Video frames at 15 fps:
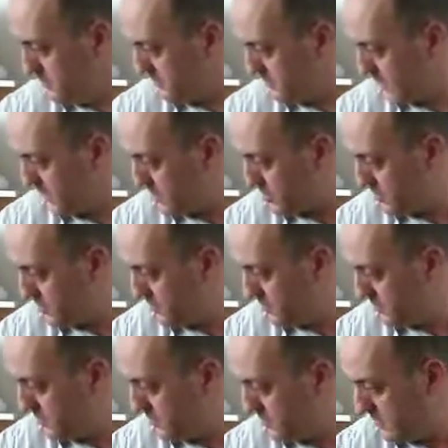let's
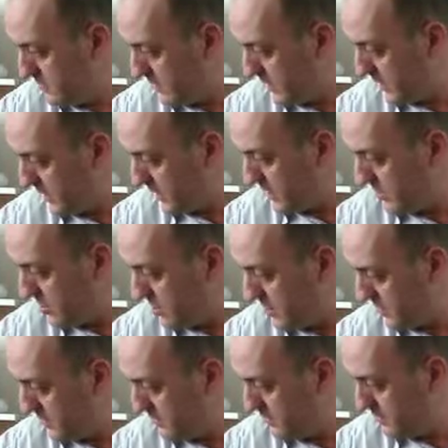dial in
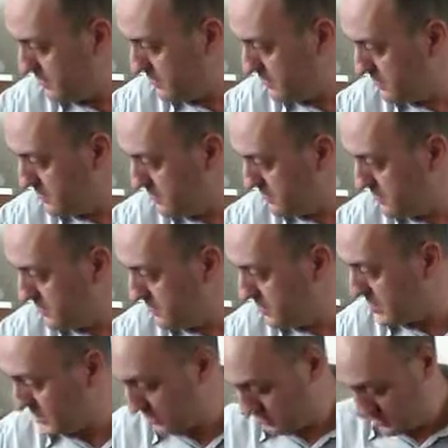some
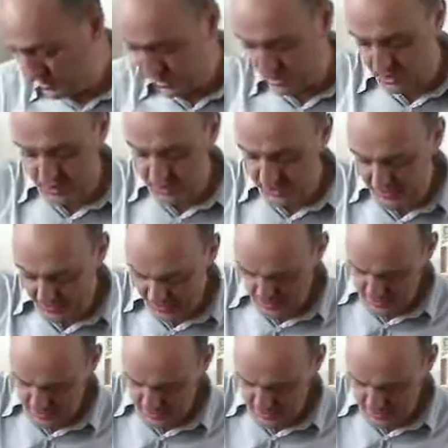subtle distortion.